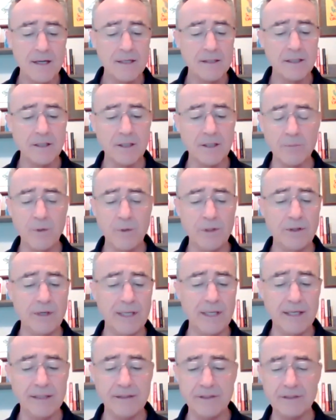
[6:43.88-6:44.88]
The
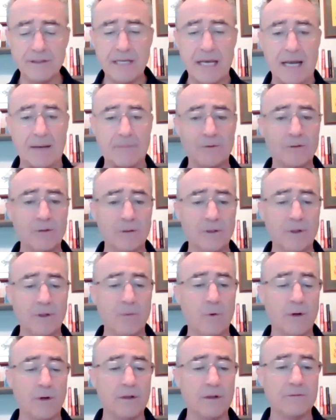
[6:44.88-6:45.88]
community is just absolutely
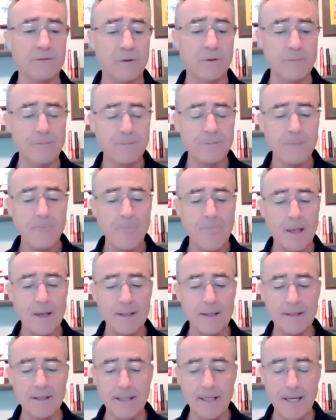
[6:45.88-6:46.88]
wonderful.
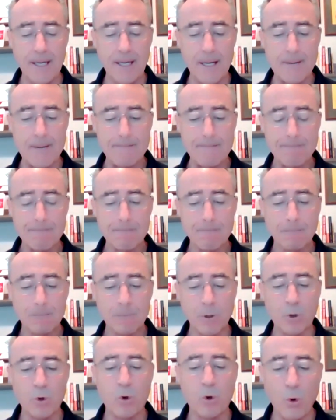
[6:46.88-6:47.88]
The
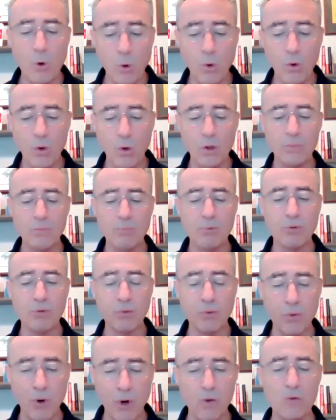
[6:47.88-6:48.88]
whole
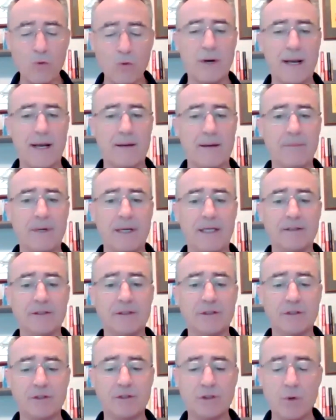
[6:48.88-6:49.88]
program
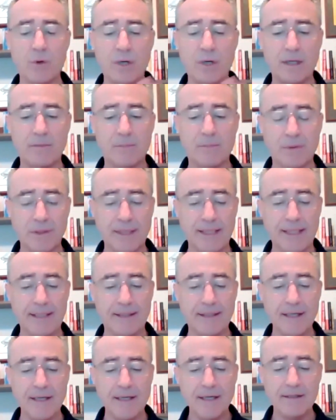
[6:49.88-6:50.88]
is so
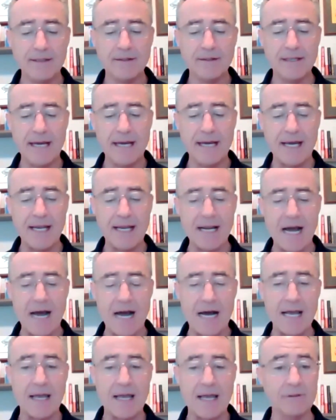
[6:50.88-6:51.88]
complete that
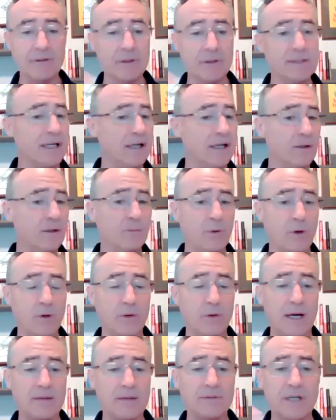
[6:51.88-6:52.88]
I have looked at other
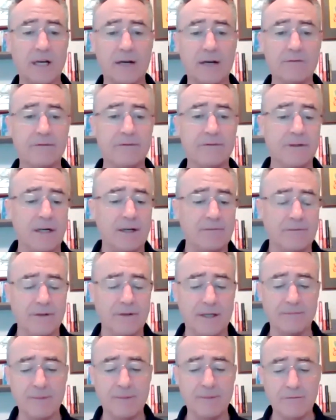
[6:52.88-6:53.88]
programs. I've
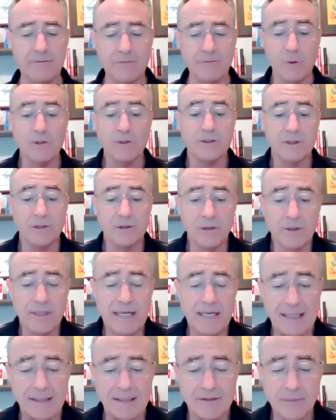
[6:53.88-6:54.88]
been forced to
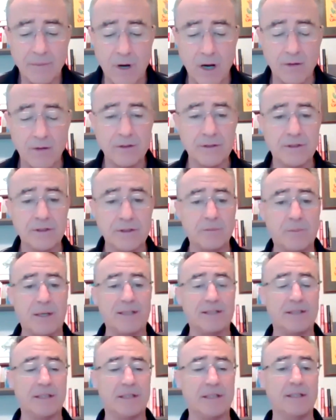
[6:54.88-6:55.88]
look at some others just
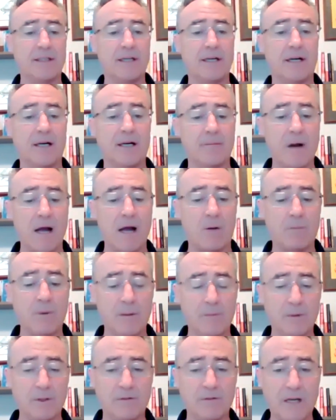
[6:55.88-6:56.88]
based on how
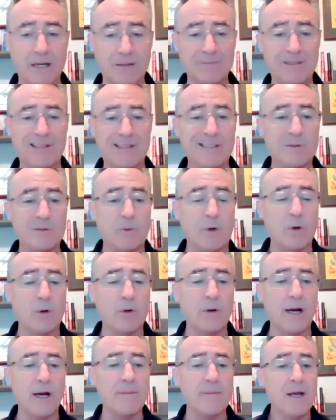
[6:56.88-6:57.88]
people have come to this
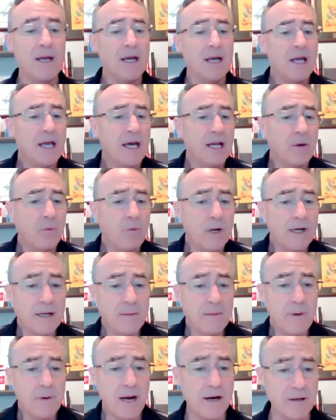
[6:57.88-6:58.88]
program, and I want to
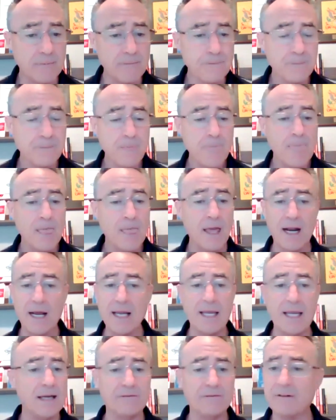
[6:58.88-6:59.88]
compare.
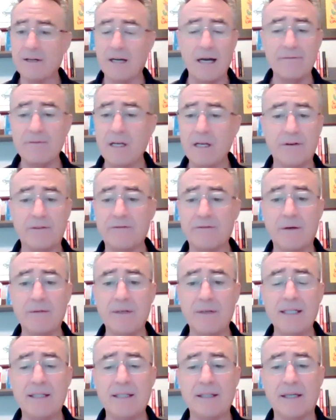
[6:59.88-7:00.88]
I've never found
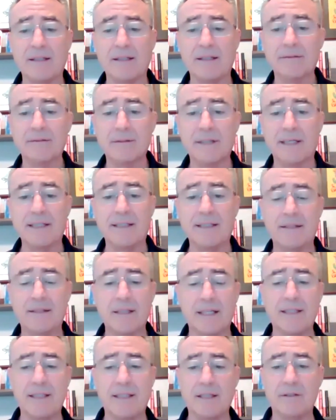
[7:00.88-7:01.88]
anything like
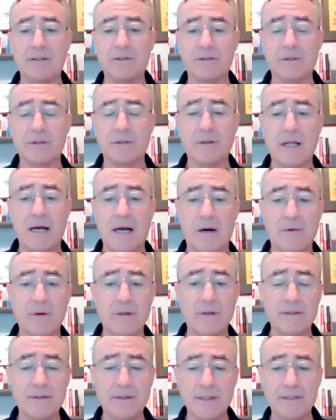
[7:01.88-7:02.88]
the Inner Circle,
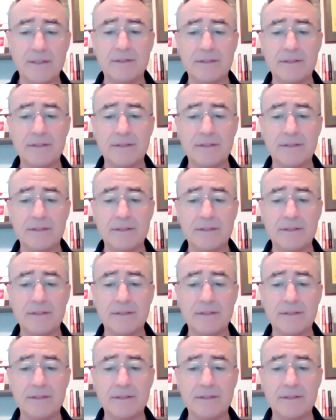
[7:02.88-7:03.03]
Howard.